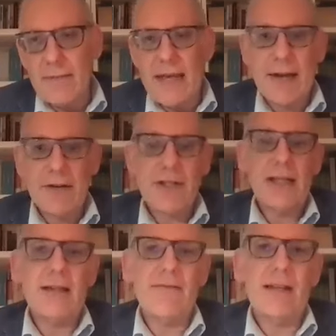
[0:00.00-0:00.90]
The house I
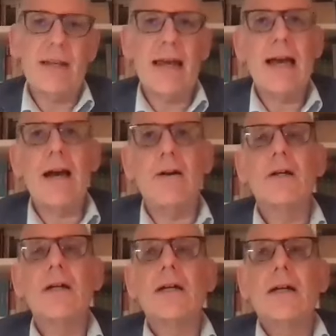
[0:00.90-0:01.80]
live in now,
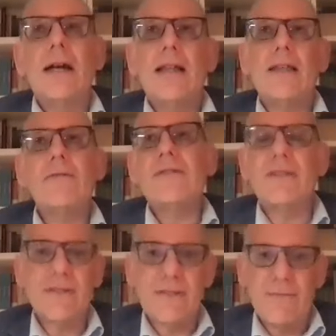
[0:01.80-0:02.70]
I think we've
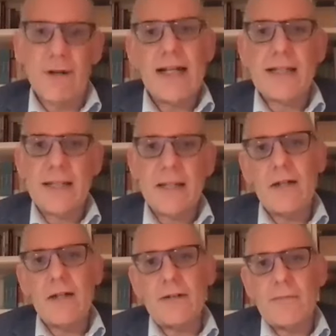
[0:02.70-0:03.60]
lived in for 18
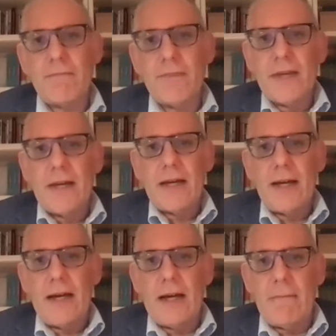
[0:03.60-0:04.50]
years.
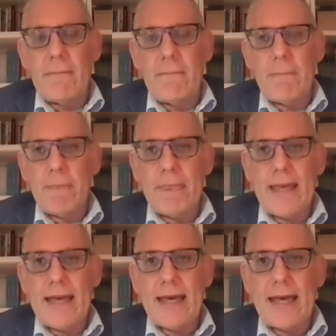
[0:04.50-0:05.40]

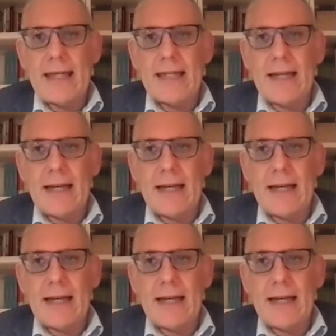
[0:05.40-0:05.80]
And